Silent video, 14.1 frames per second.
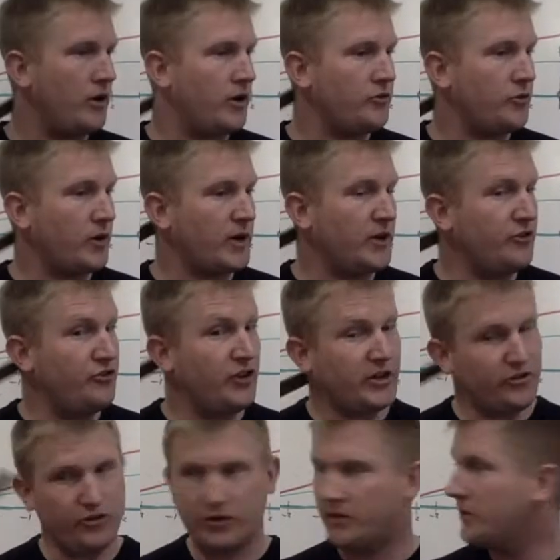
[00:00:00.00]
So our
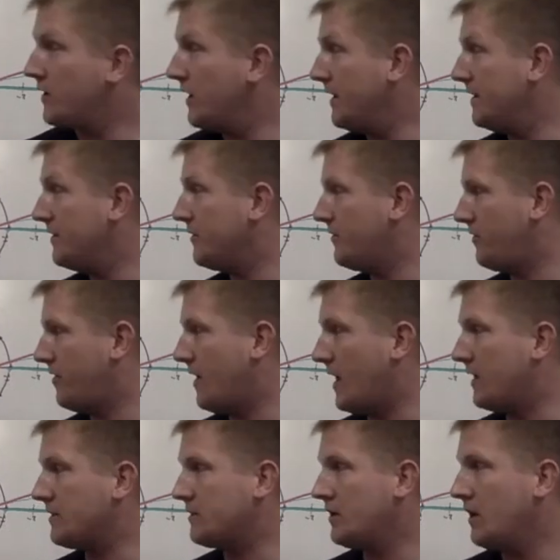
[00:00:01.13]
conjecture is
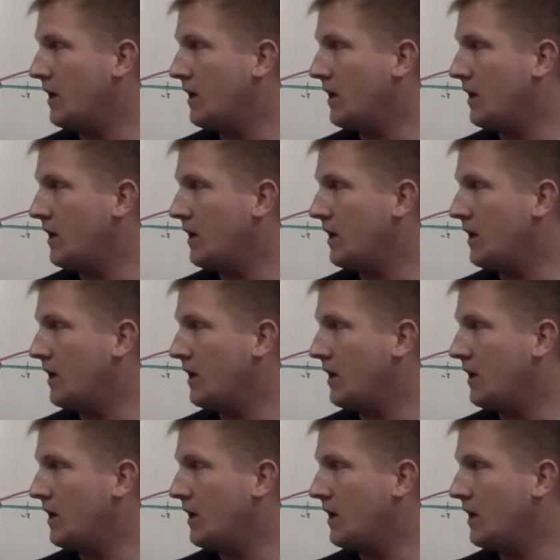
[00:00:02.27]
that